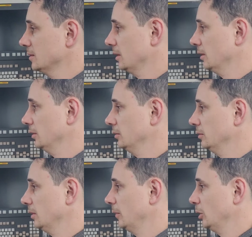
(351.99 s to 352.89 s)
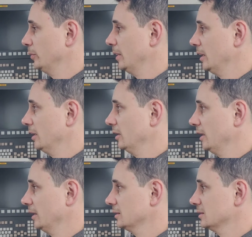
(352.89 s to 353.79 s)
So I'm hoping in the
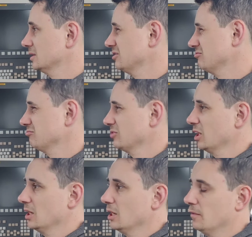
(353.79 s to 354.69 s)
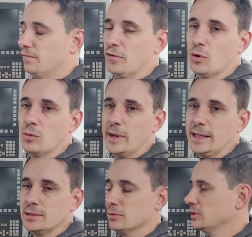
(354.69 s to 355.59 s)
next 4
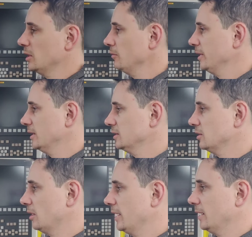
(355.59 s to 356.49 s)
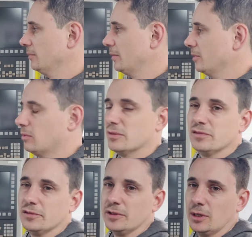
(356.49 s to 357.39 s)
weeks or so we can start hitting maybe
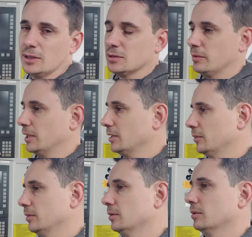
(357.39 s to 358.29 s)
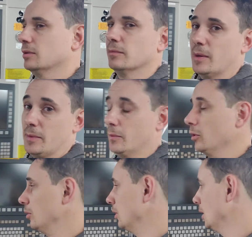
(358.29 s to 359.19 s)
150 lights a week, maybe
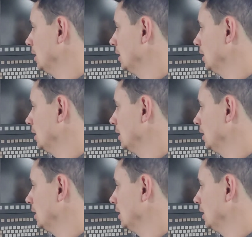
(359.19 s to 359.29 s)
more.